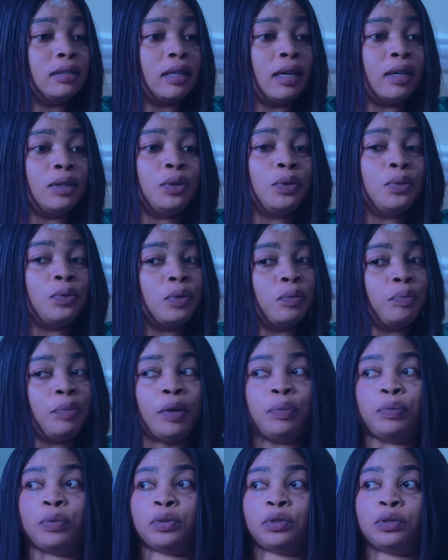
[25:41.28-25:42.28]
I don't want
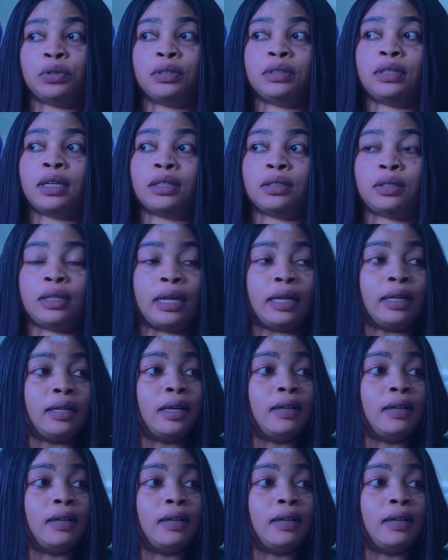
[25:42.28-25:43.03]
people to start, like,